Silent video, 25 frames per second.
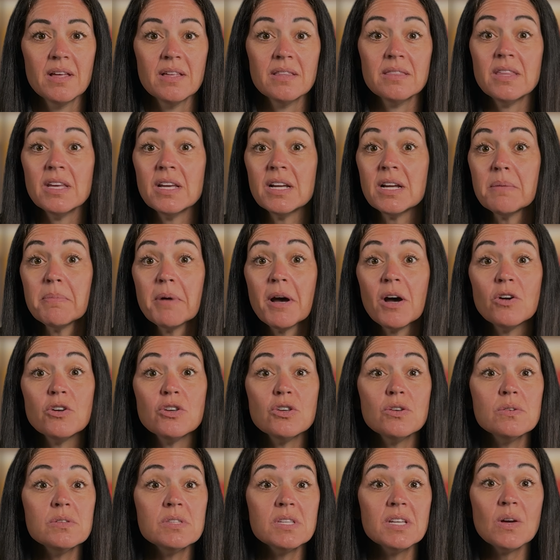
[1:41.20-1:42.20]
Think about
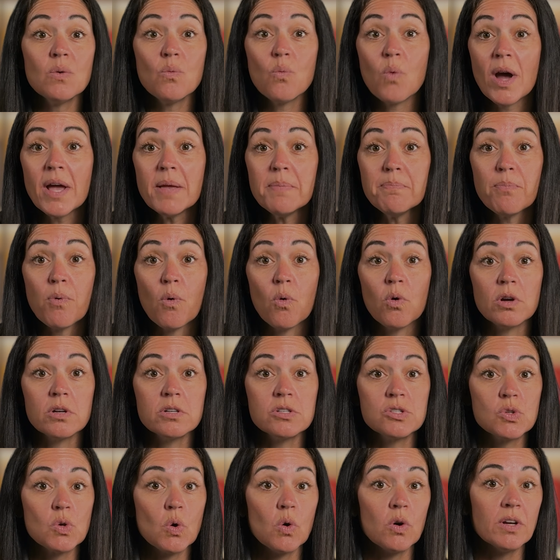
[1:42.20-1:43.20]
using
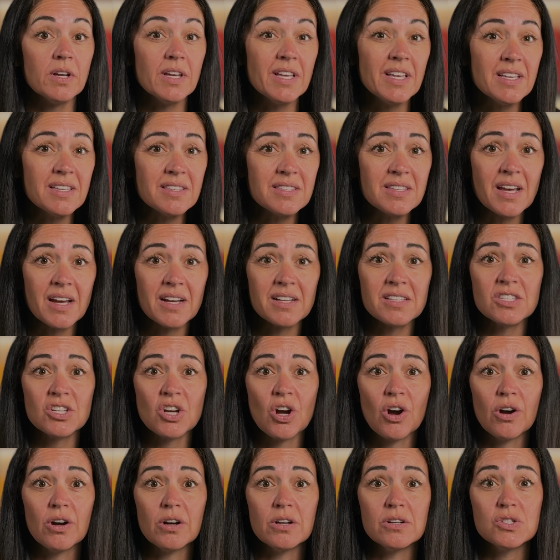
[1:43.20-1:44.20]
whiteboards or index
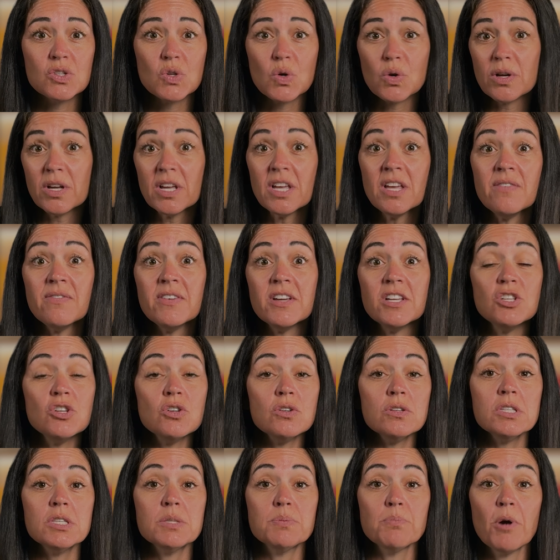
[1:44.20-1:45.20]
cards or even
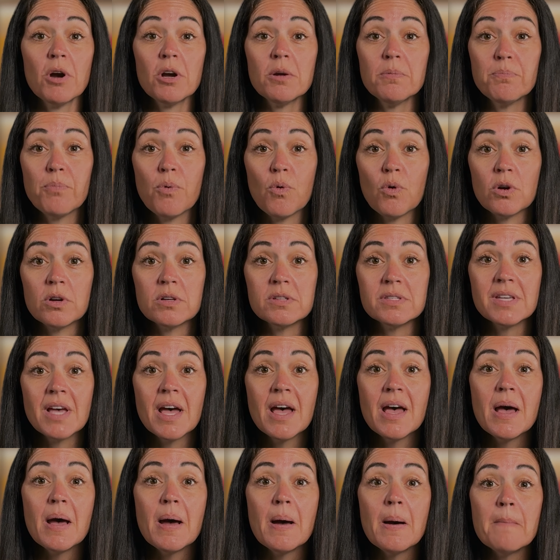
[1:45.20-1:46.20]
your smart boards,
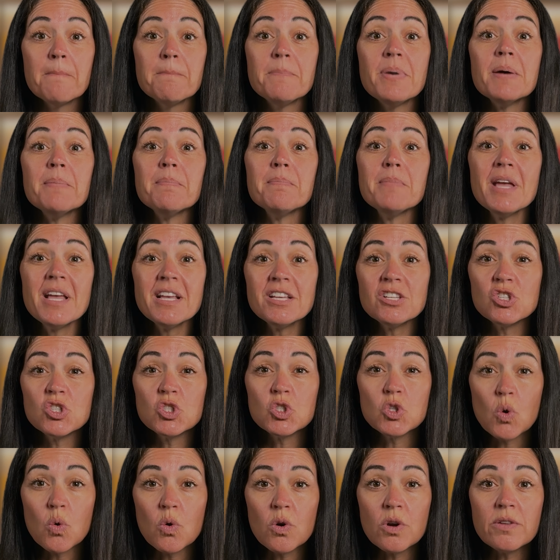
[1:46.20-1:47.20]
but make
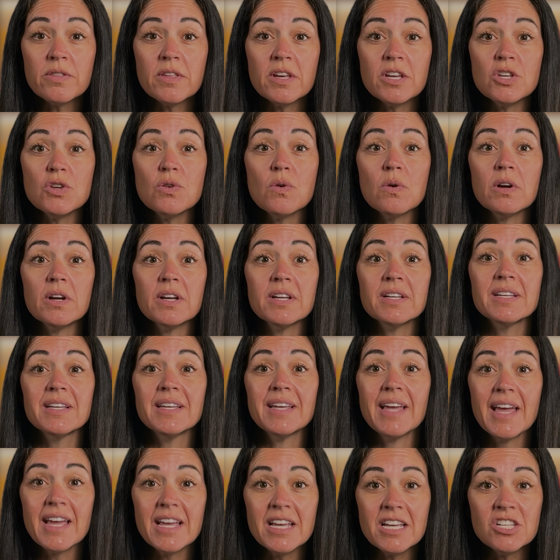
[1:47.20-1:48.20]
sure that you are
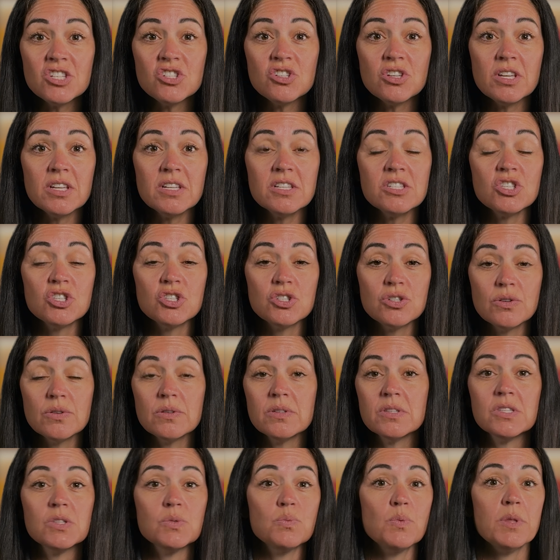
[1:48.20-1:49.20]
engaging
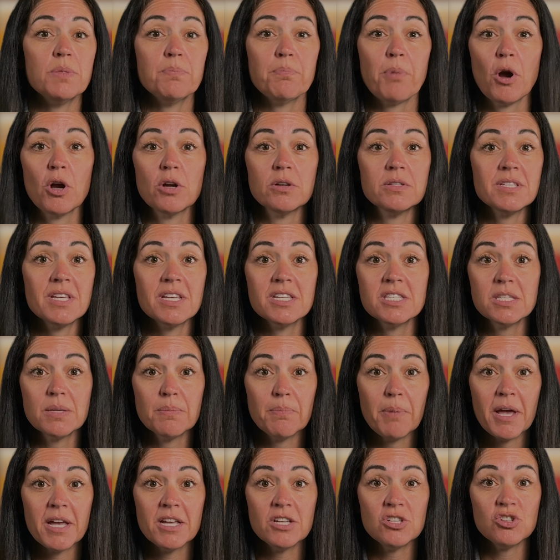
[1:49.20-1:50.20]
students with
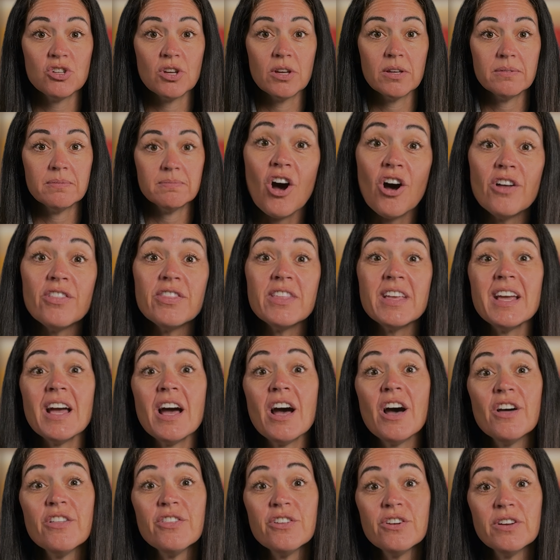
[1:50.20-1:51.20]
participation. On the
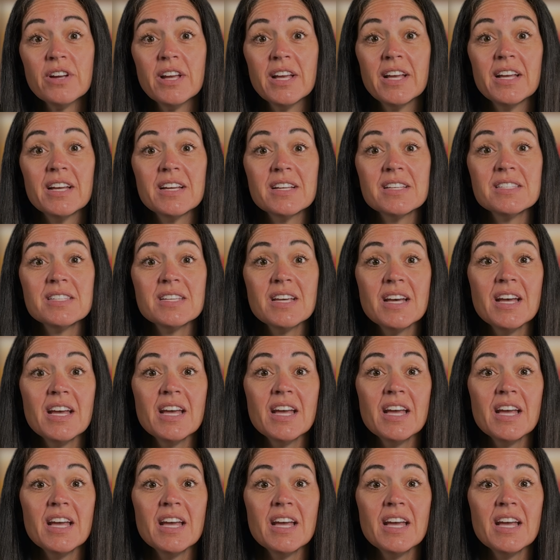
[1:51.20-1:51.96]
other hand,